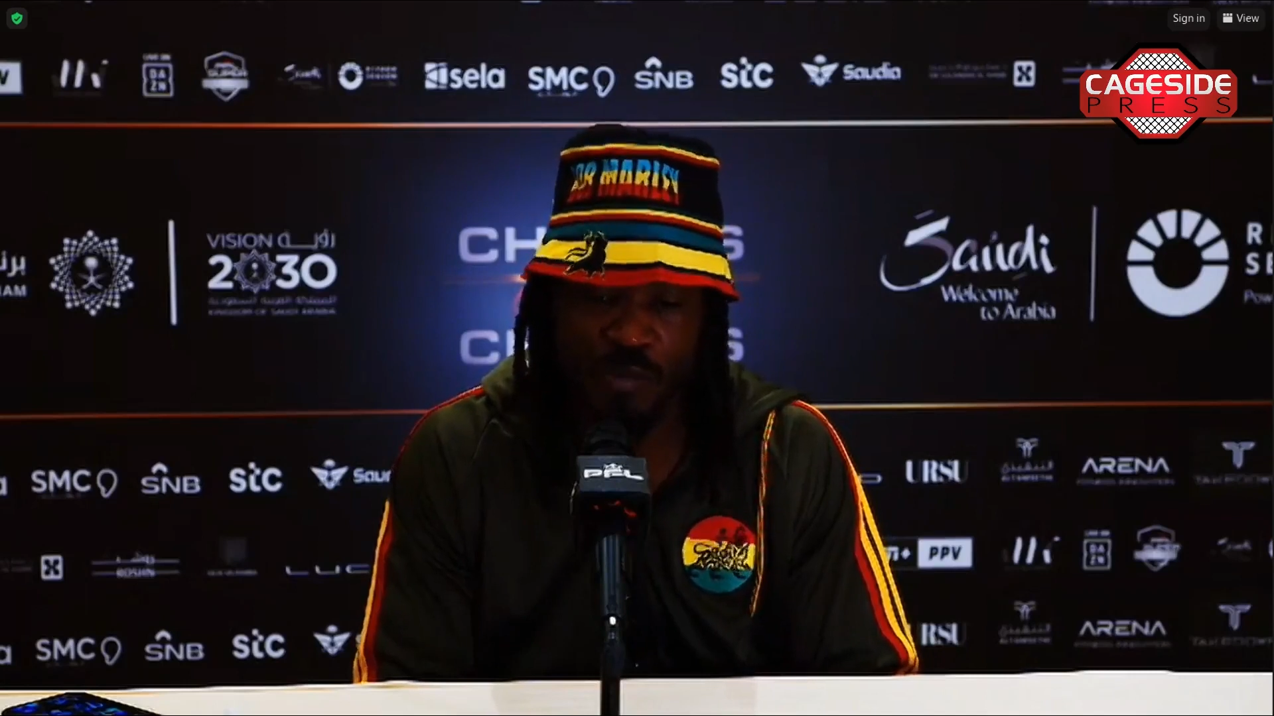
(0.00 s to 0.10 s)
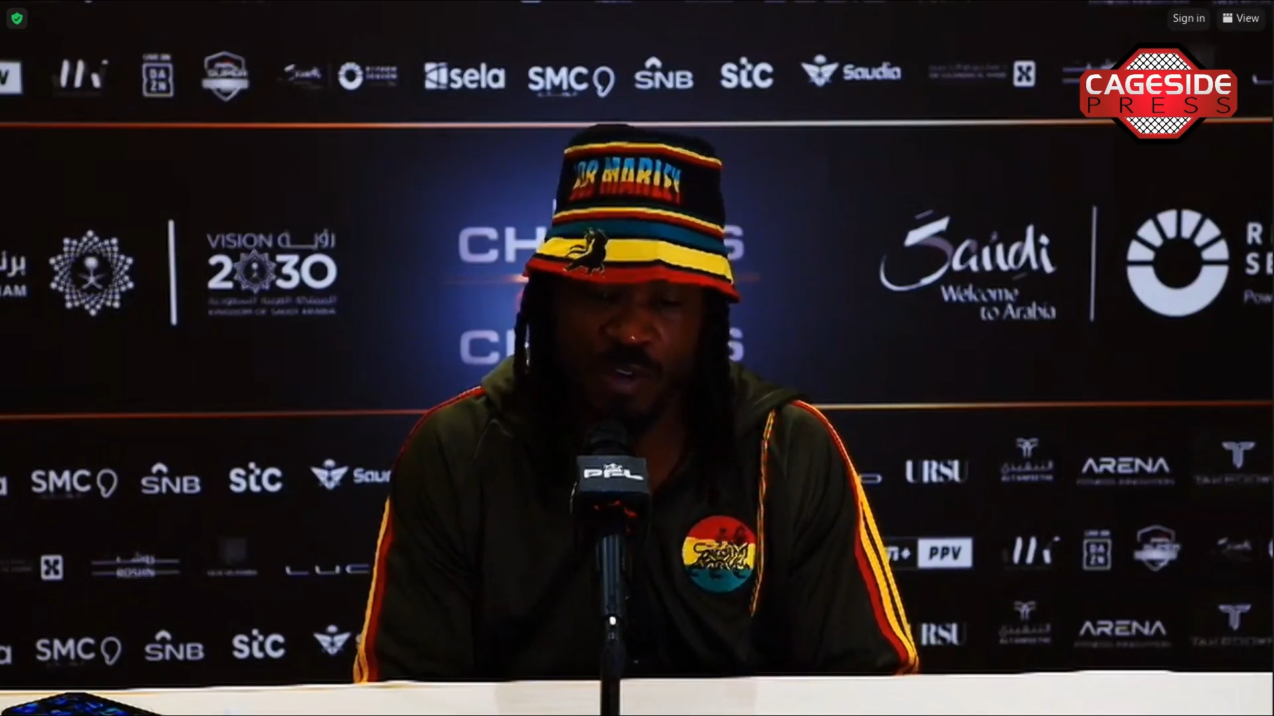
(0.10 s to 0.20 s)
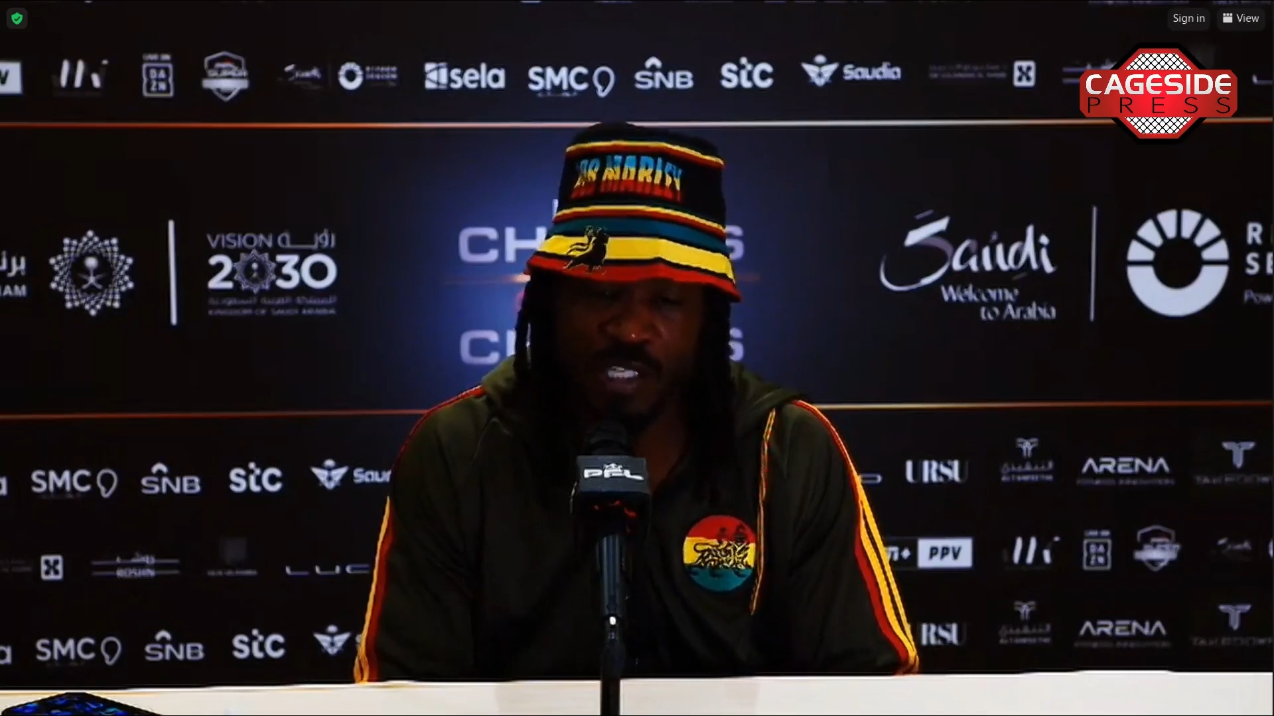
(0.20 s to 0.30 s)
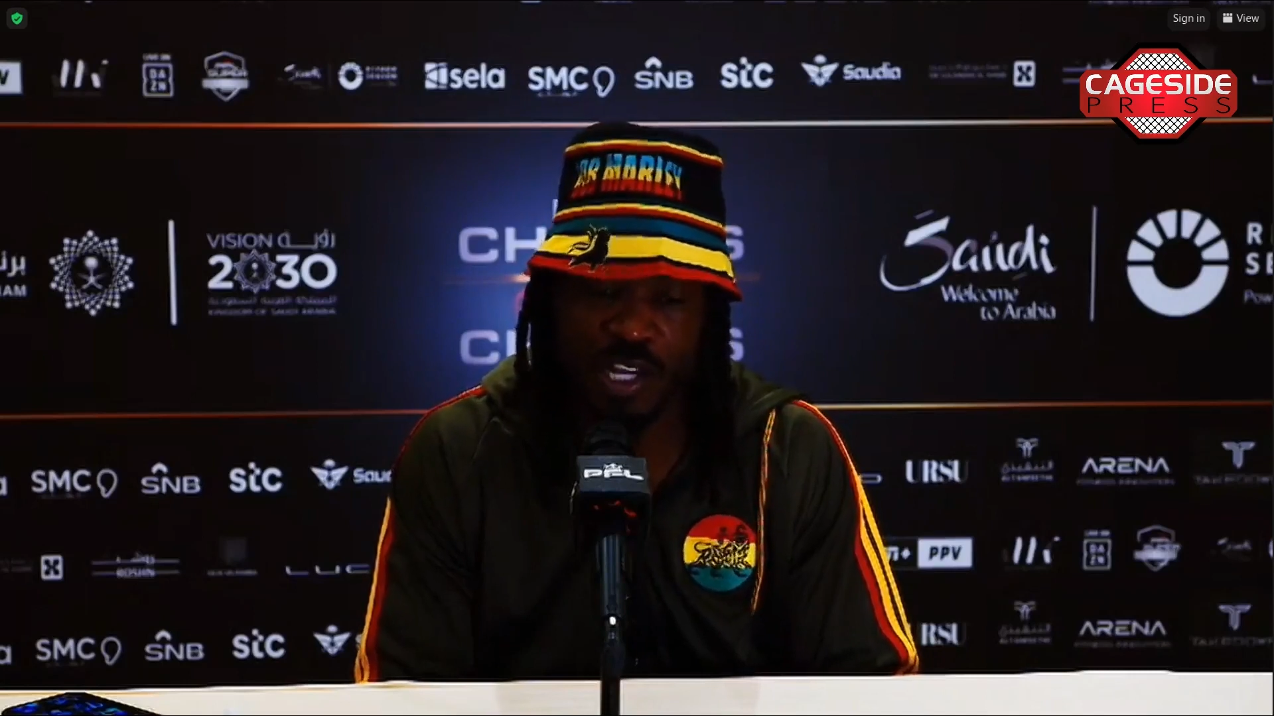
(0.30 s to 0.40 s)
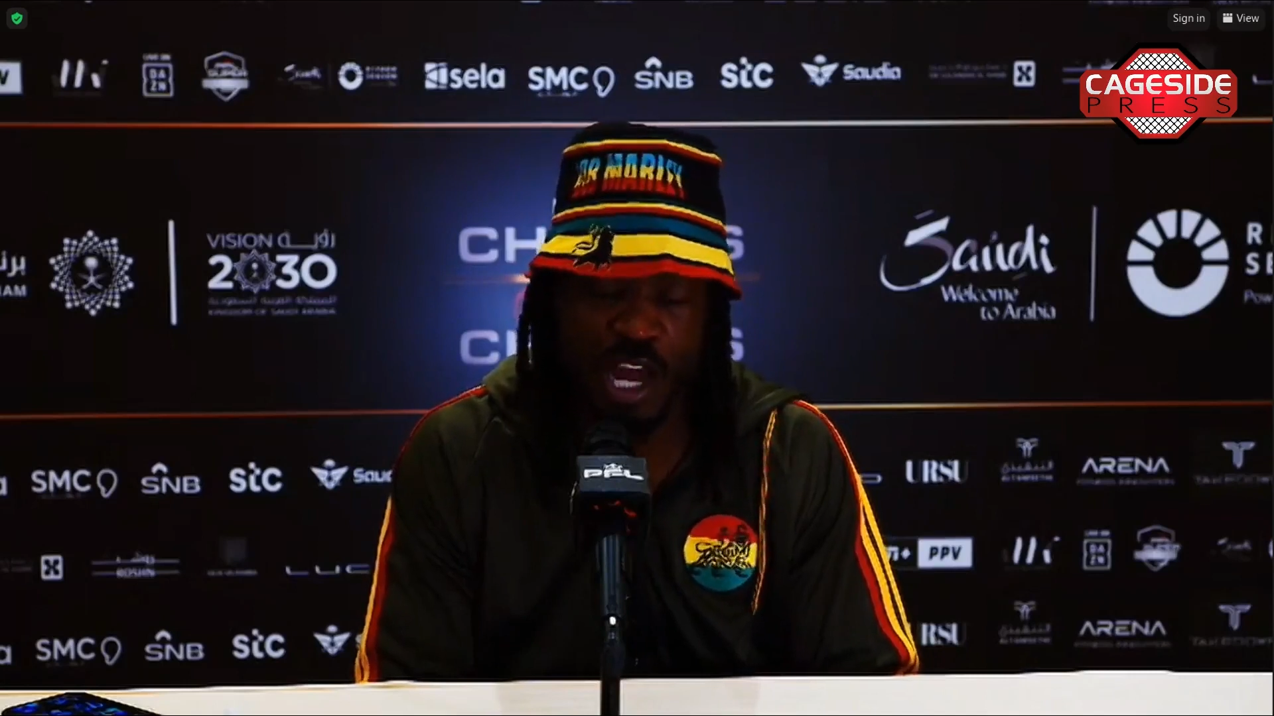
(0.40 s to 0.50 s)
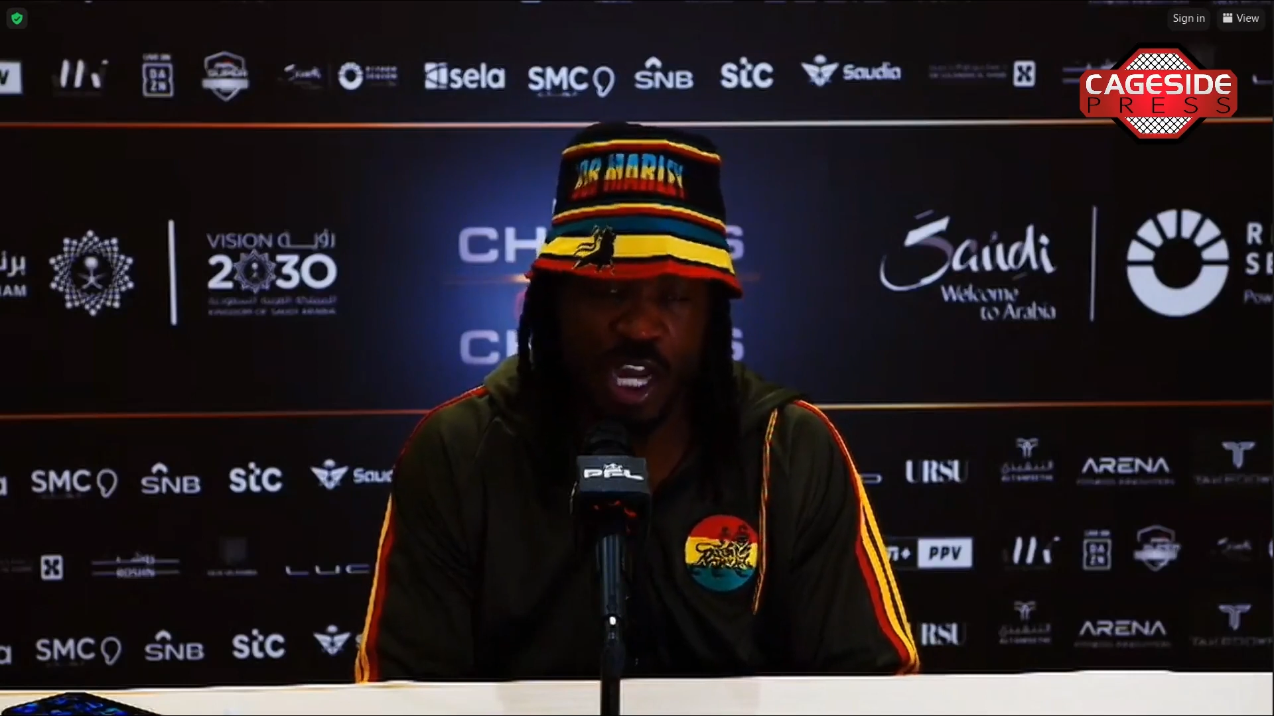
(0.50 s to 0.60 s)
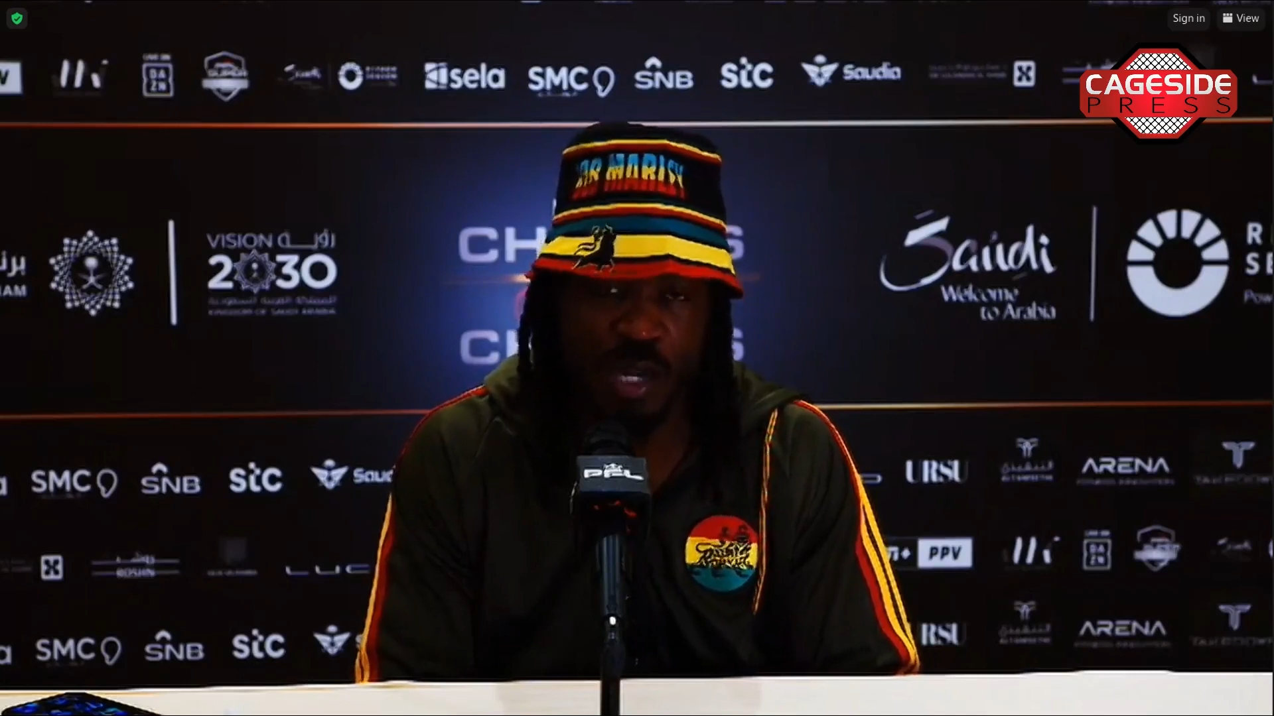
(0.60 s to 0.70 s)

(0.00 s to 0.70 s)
once I knock